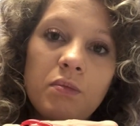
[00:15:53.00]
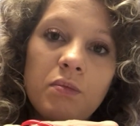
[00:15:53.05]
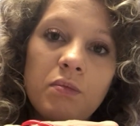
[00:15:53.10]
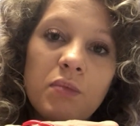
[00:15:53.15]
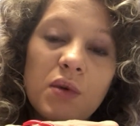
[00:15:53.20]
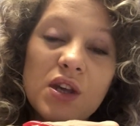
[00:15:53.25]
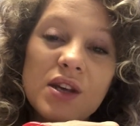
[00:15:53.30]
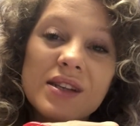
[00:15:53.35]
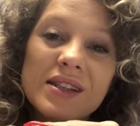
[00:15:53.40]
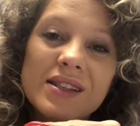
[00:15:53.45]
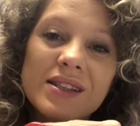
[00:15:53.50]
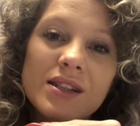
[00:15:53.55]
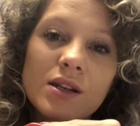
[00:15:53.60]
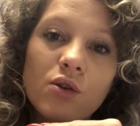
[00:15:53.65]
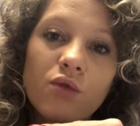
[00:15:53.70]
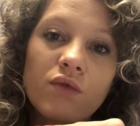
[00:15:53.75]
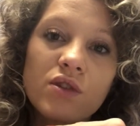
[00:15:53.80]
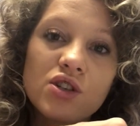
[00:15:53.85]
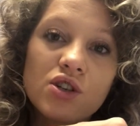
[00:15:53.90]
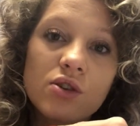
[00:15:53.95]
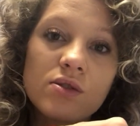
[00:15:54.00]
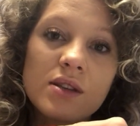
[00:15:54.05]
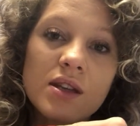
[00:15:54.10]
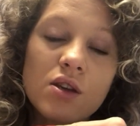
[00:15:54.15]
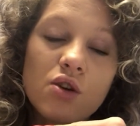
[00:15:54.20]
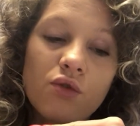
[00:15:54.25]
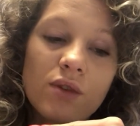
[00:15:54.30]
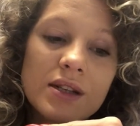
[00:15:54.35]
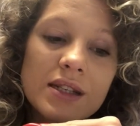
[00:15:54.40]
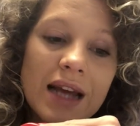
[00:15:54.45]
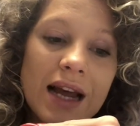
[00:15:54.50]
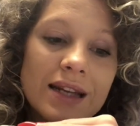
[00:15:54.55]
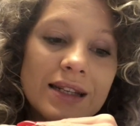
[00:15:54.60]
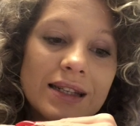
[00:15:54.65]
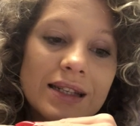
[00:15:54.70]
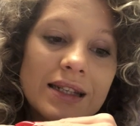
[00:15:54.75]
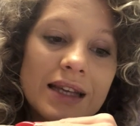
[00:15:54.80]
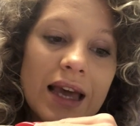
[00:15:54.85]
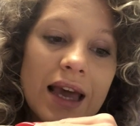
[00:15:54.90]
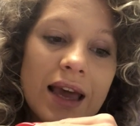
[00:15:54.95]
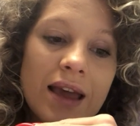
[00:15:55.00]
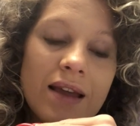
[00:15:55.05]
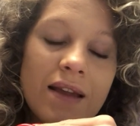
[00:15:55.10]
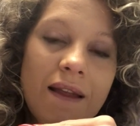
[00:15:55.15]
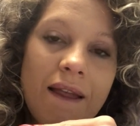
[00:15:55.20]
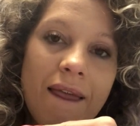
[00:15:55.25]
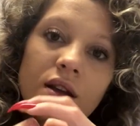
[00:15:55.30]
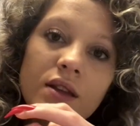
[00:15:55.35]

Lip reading: but you're still reducing your intensity,